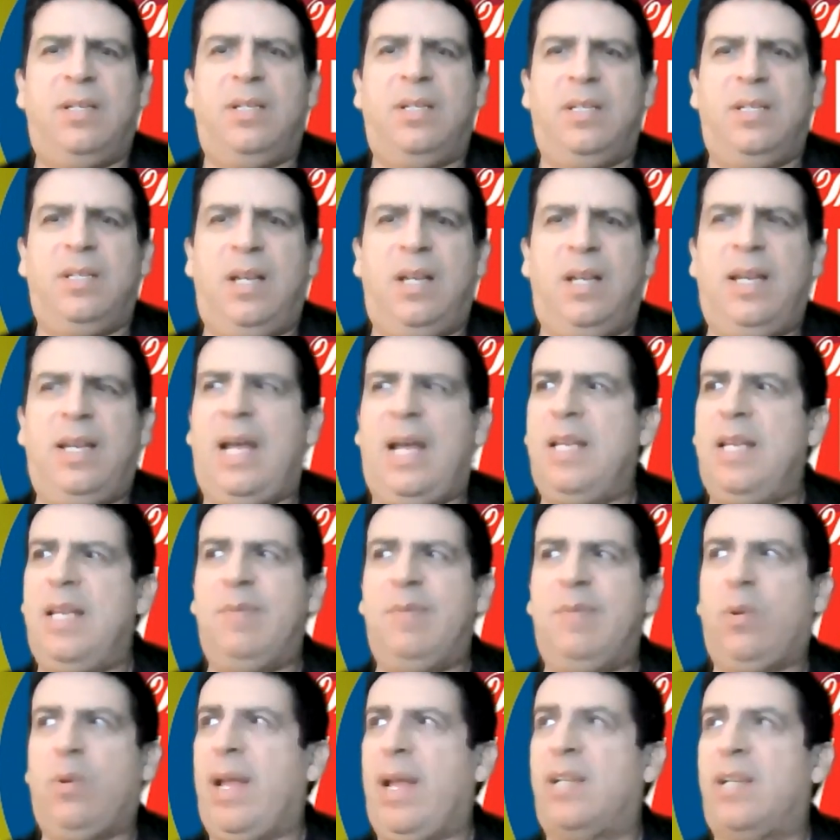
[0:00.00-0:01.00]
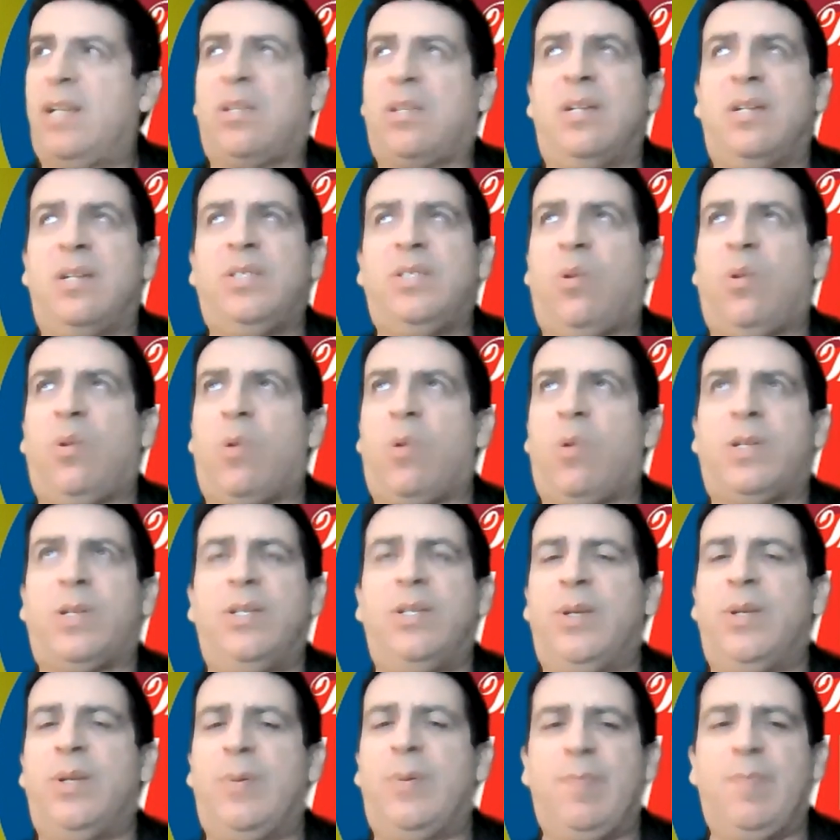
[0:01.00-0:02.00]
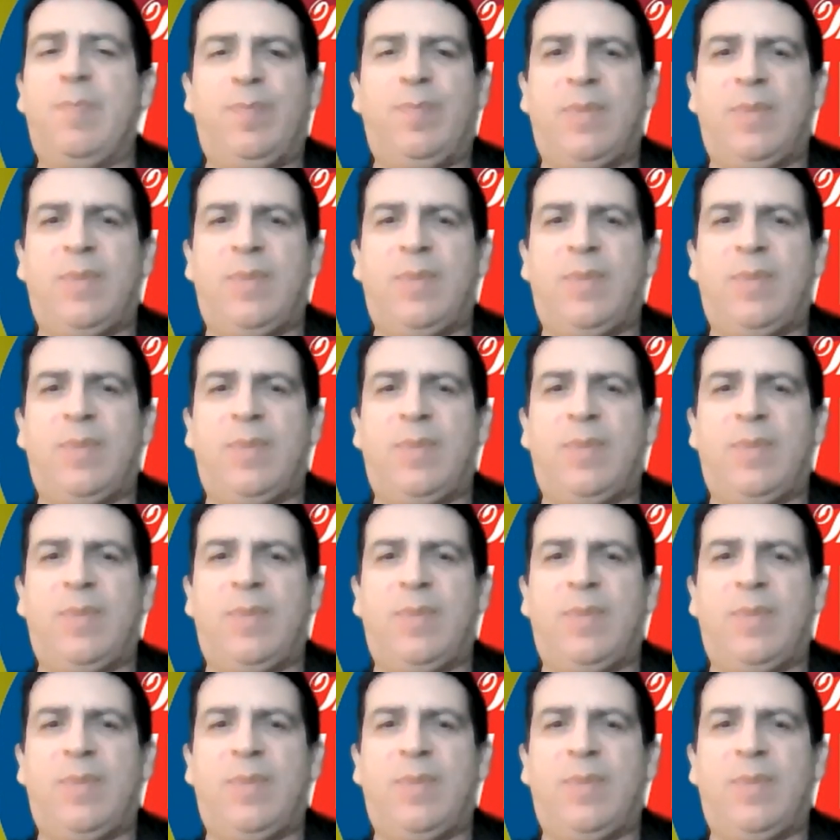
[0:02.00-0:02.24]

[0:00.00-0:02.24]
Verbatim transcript: And, and, even though I had tons of work to do,